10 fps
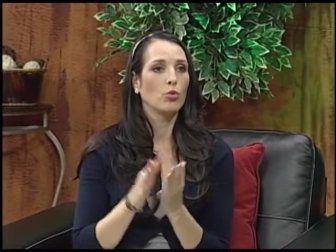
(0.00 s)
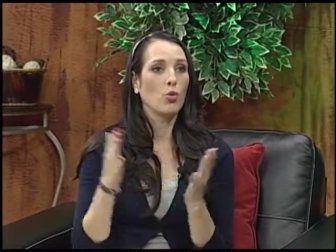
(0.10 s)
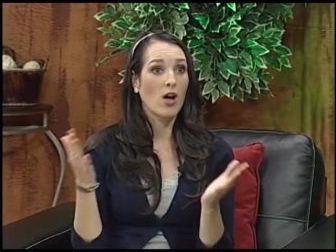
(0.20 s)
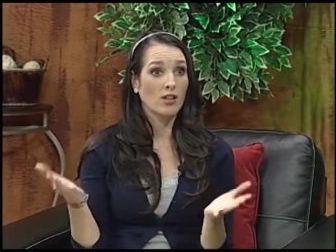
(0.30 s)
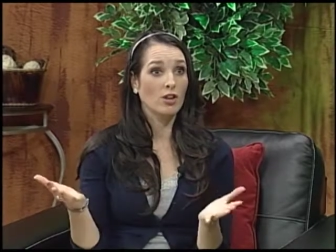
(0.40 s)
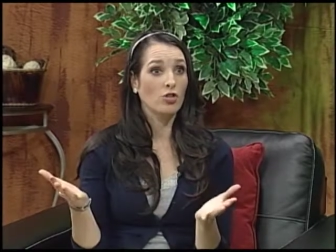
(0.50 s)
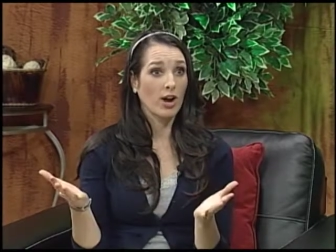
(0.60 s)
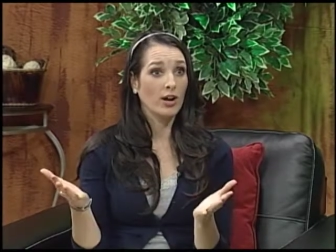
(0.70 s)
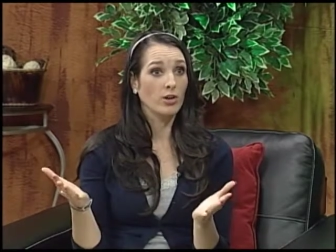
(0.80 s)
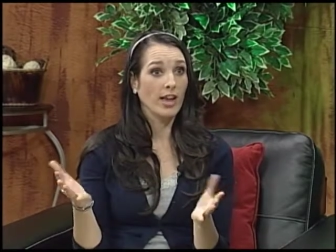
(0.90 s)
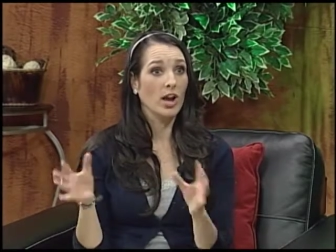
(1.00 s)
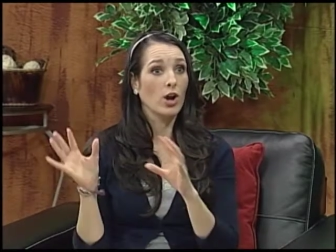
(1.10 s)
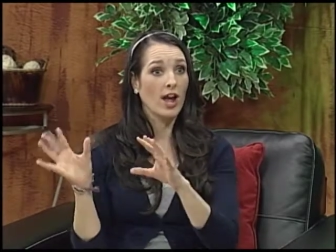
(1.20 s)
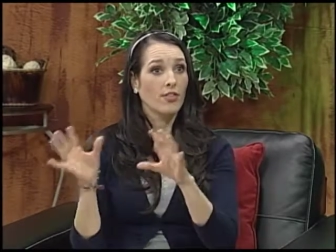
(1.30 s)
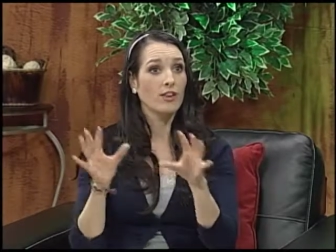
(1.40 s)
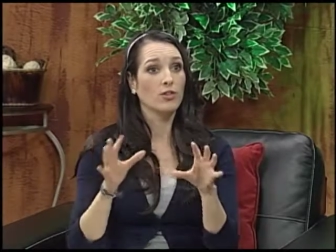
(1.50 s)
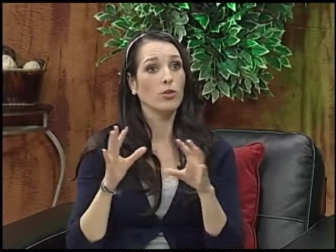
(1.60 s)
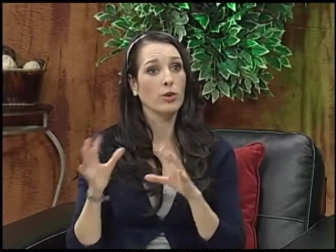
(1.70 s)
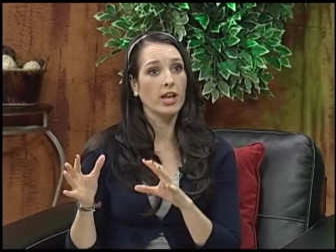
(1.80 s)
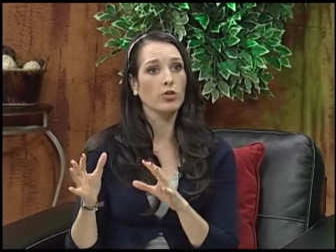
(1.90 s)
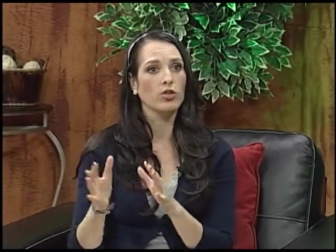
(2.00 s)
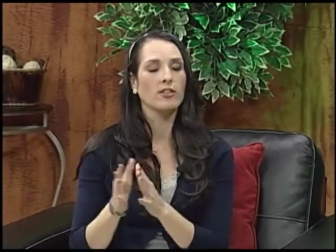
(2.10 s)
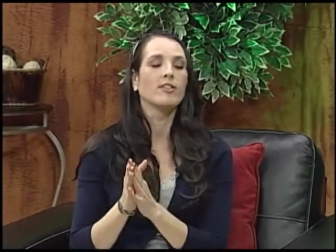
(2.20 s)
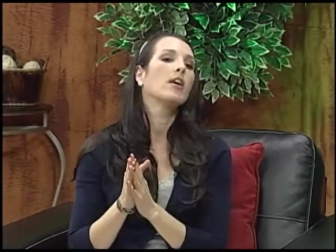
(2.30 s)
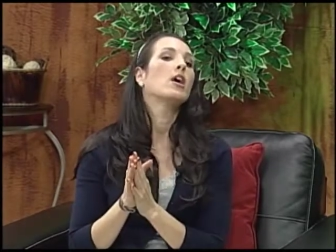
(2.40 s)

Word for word: quality child care at these locations,